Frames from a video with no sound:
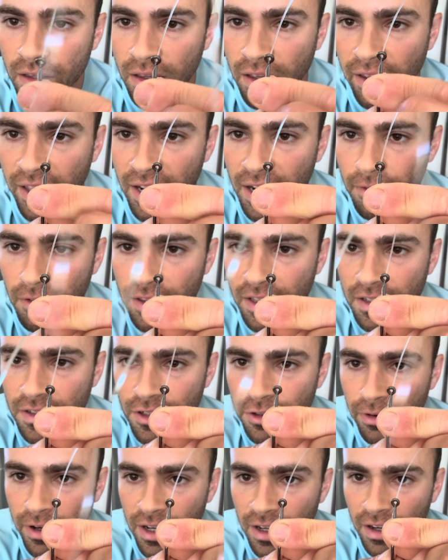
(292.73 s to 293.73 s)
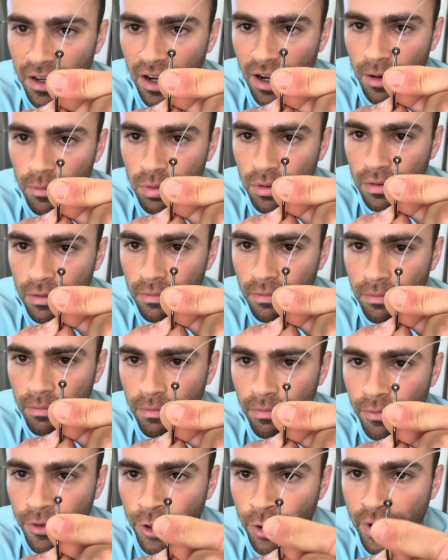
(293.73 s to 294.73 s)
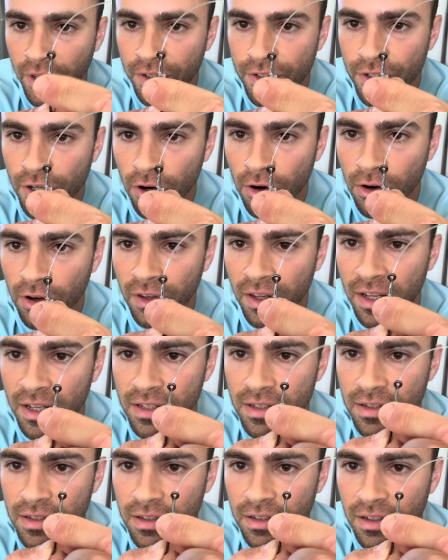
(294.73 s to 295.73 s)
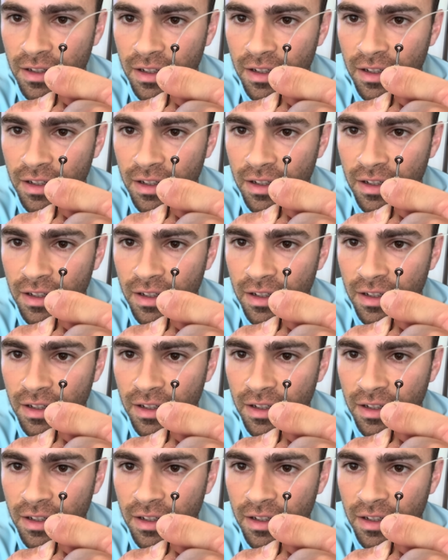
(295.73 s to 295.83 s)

Get everything straightened up. You can turn this